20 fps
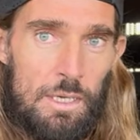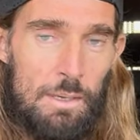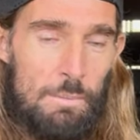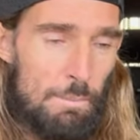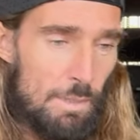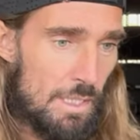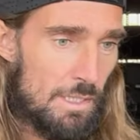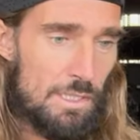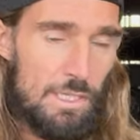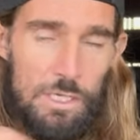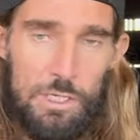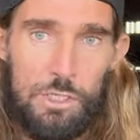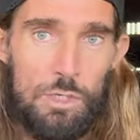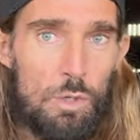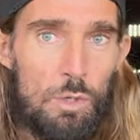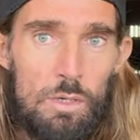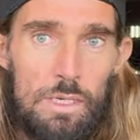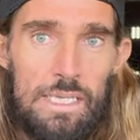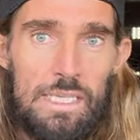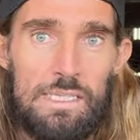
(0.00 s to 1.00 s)
because the
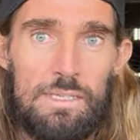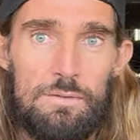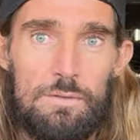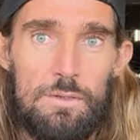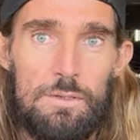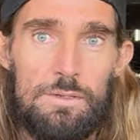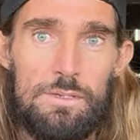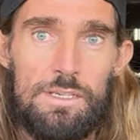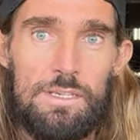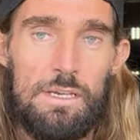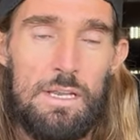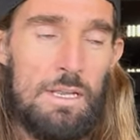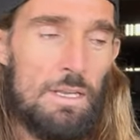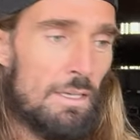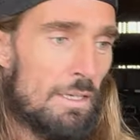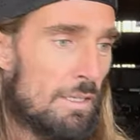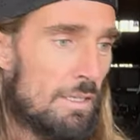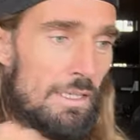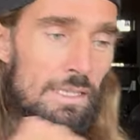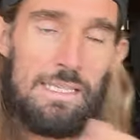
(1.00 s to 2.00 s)
short intervals,
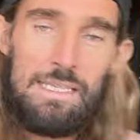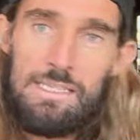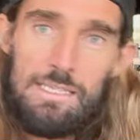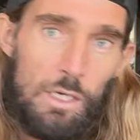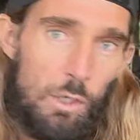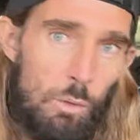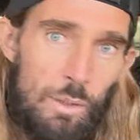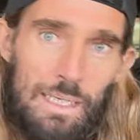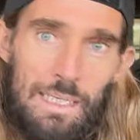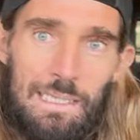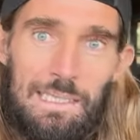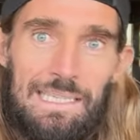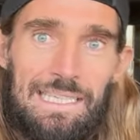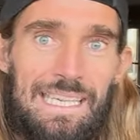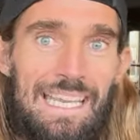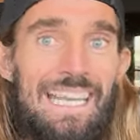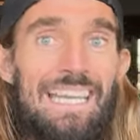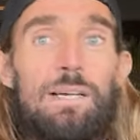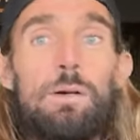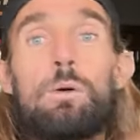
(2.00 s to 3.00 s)
you need to quickly
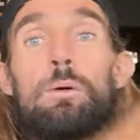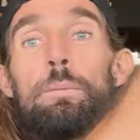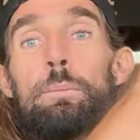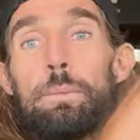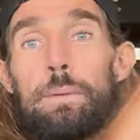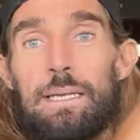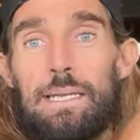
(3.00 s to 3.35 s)
get up